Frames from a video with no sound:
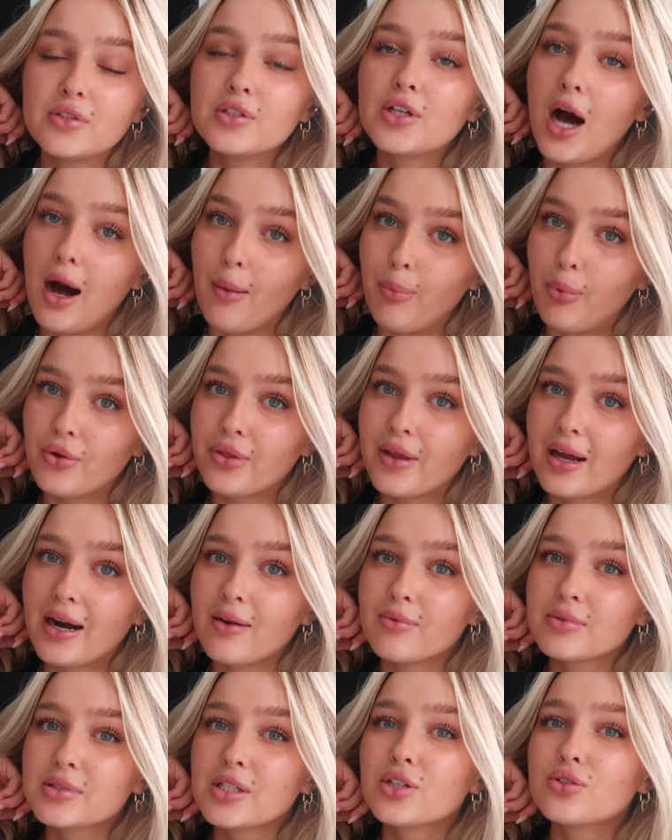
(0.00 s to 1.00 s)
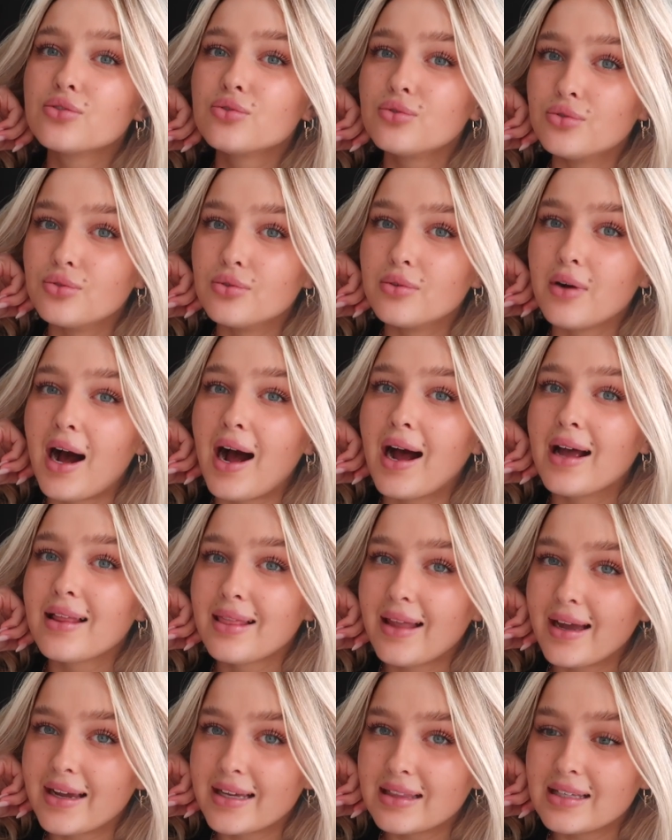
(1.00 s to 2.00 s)
couple that I was like, ooh, I
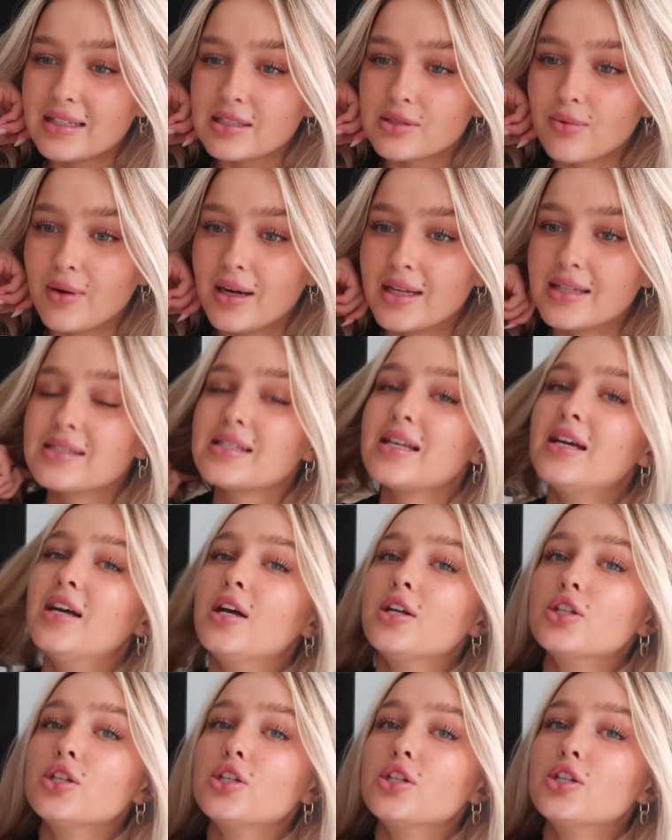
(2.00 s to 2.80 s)
like these ones.